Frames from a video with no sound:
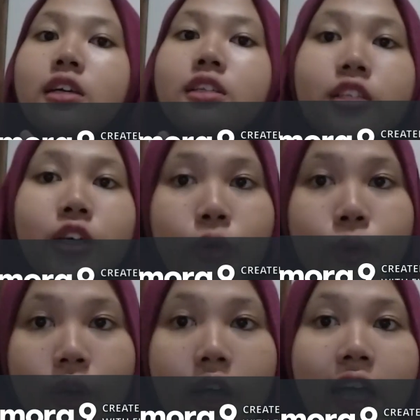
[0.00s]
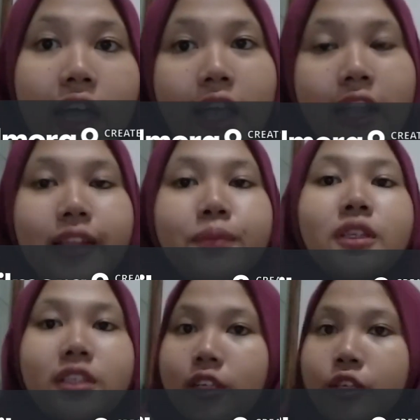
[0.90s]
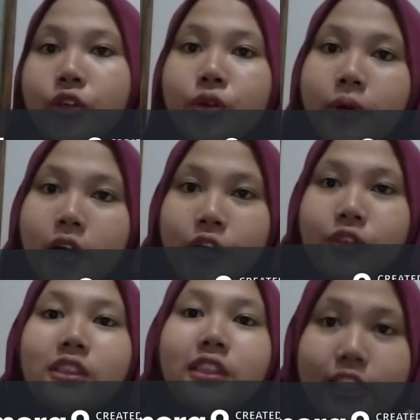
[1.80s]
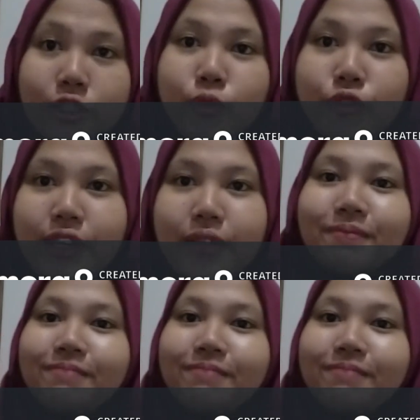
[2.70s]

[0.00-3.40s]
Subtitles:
So, let me tell you about this movie.